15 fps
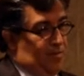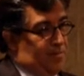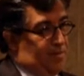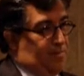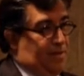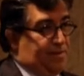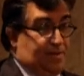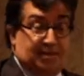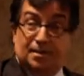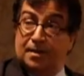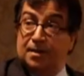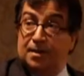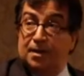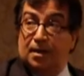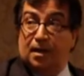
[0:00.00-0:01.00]
was the basket.
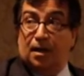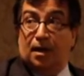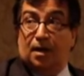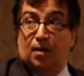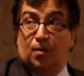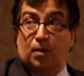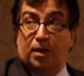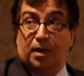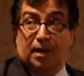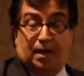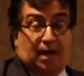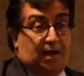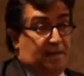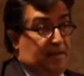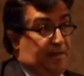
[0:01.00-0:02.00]
We
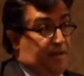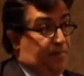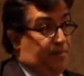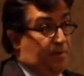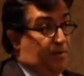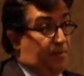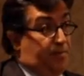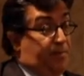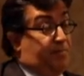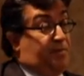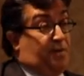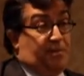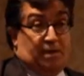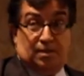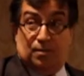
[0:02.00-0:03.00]
had a problem.
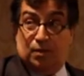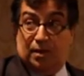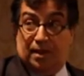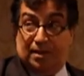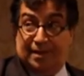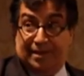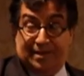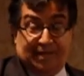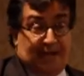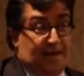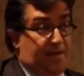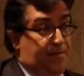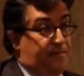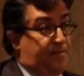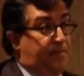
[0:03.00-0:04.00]
By the way, at the
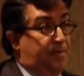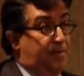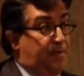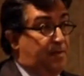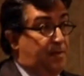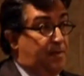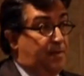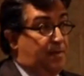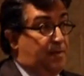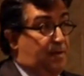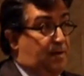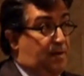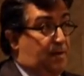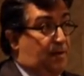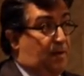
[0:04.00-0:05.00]
time,
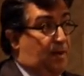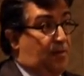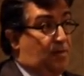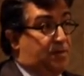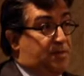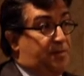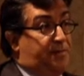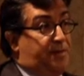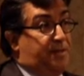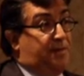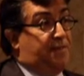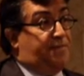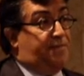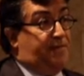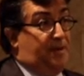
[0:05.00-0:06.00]
I was living in
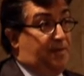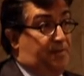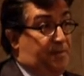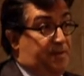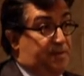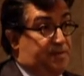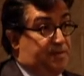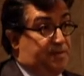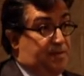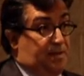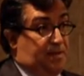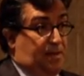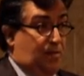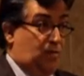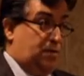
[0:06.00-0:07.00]
the Philippines,
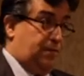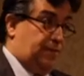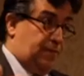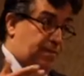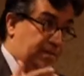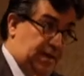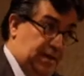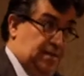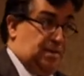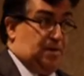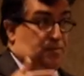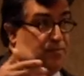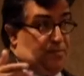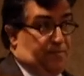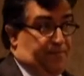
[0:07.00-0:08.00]
and I went from
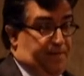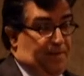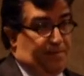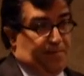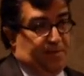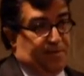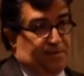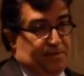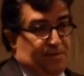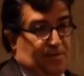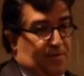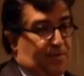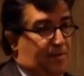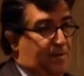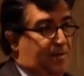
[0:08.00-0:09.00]
India to the Philippines,
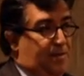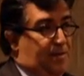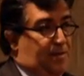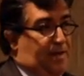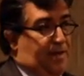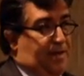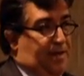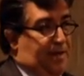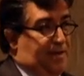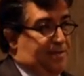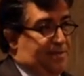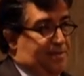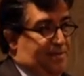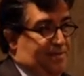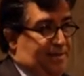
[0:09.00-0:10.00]
so I
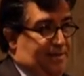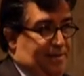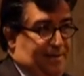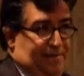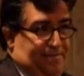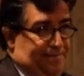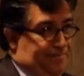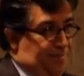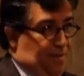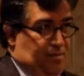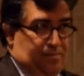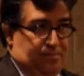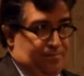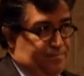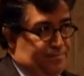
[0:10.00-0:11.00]
guess
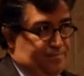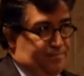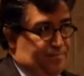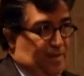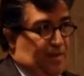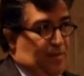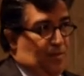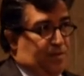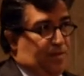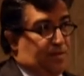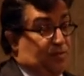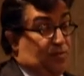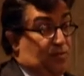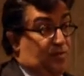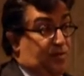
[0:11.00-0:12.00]
I was
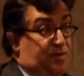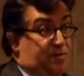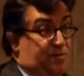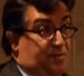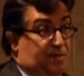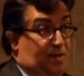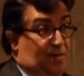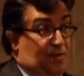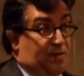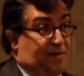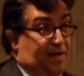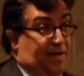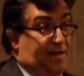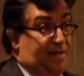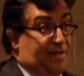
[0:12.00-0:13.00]
asked to do this because I was
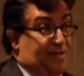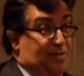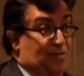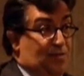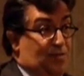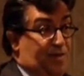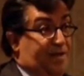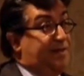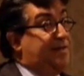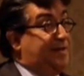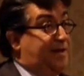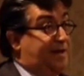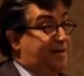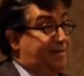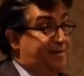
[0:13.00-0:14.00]
the guy that knew
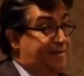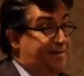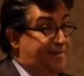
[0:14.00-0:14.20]
India,